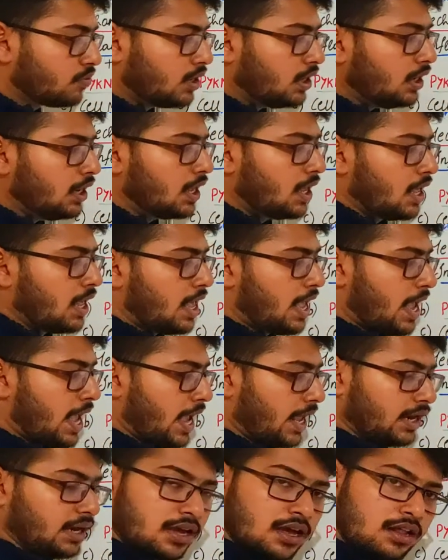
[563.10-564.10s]
will
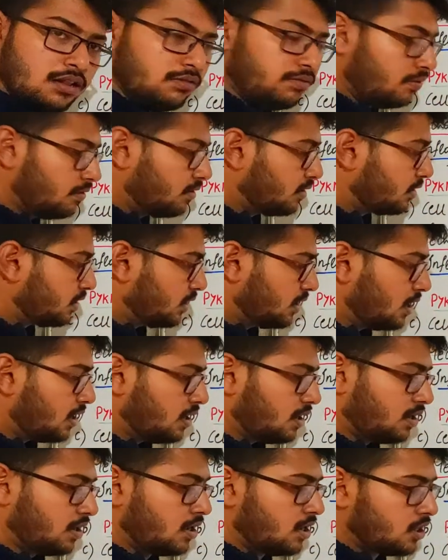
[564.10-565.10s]
engulf
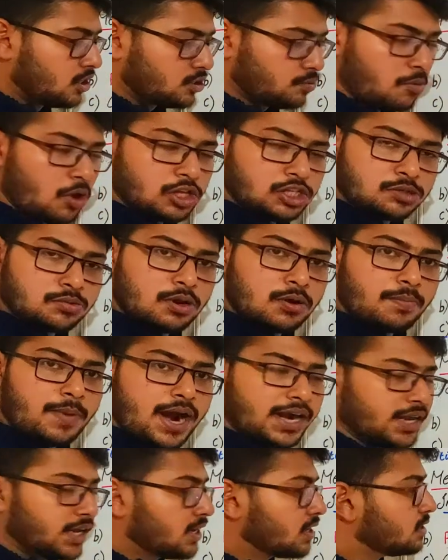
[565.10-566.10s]
the small
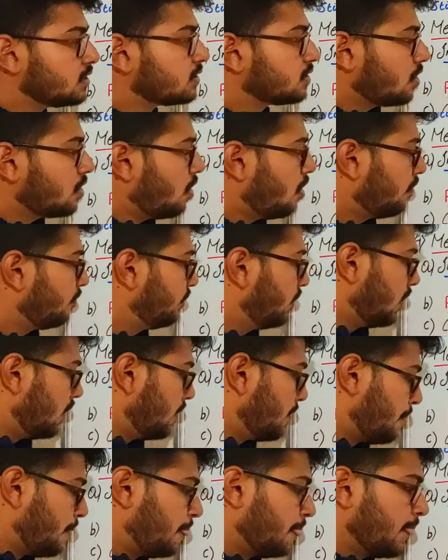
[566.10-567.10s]
particles of
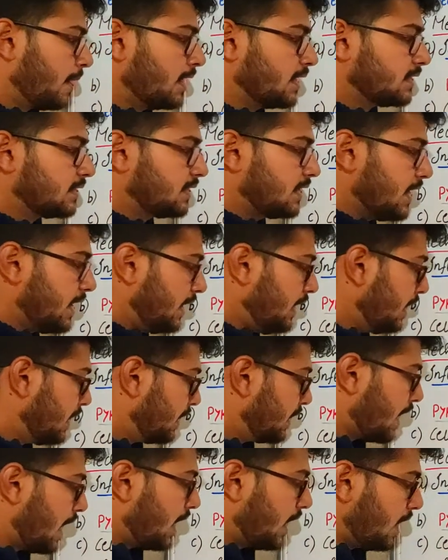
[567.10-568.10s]
the
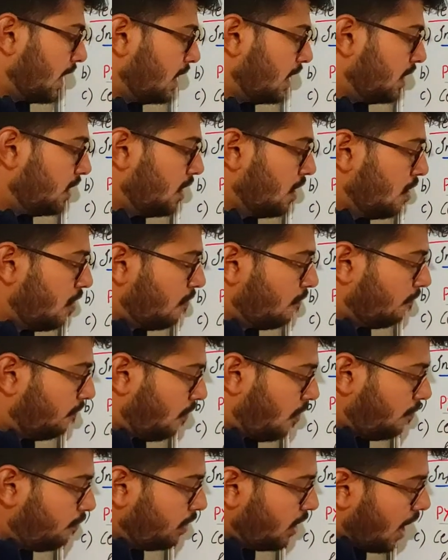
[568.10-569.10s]
cell that are
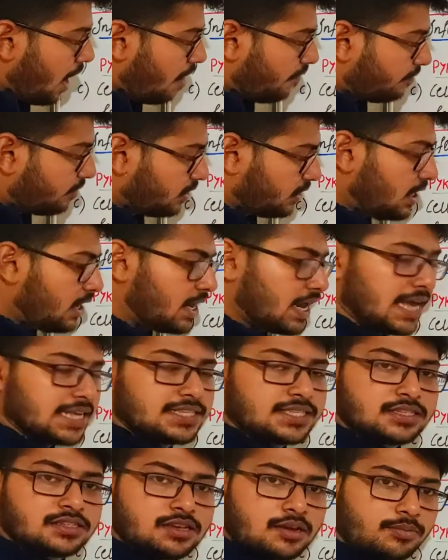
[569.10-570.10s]
formed after the
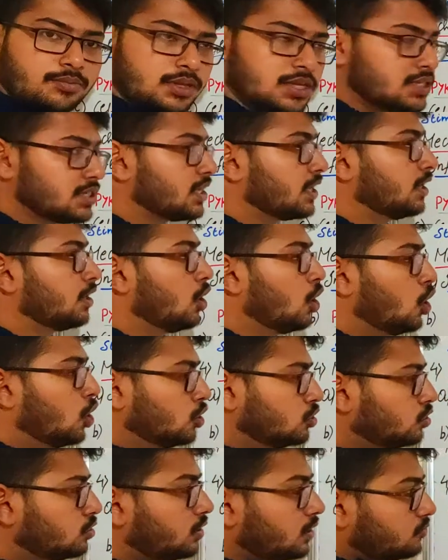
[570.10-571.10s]
lysis of the cell.
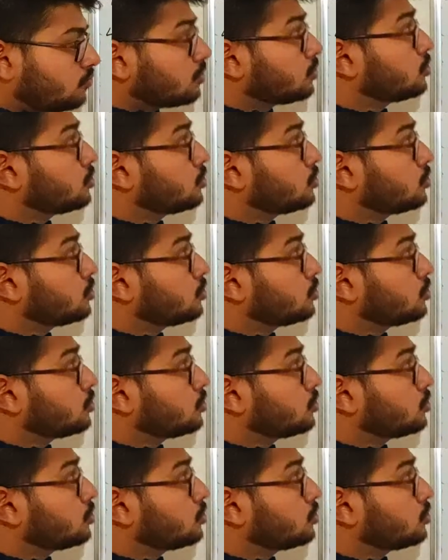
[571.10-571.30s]
So this